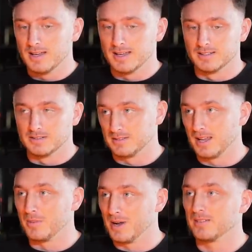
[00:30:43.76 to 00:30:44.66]
And
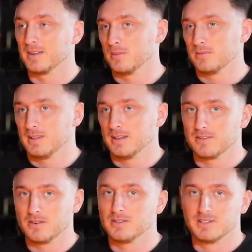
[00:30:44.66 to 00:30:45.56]
they're while they're, they're
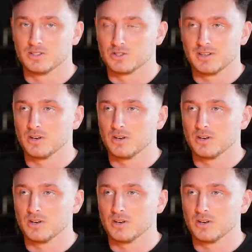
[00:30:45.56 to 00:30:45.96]
they're in the industry,